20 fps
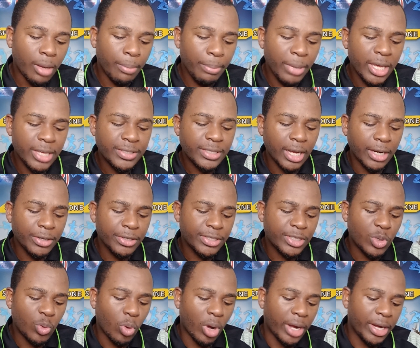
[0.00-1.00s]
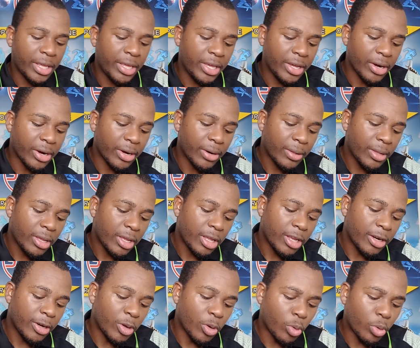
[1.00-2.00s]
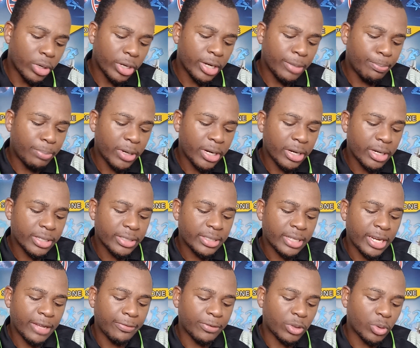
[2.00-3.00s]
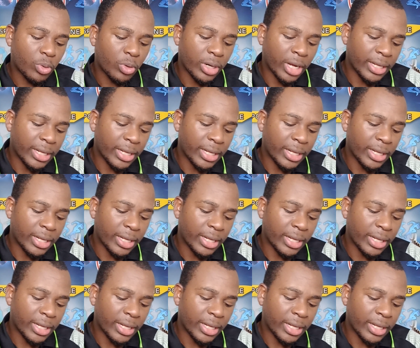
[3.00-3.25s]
based on the squad here, the only players left out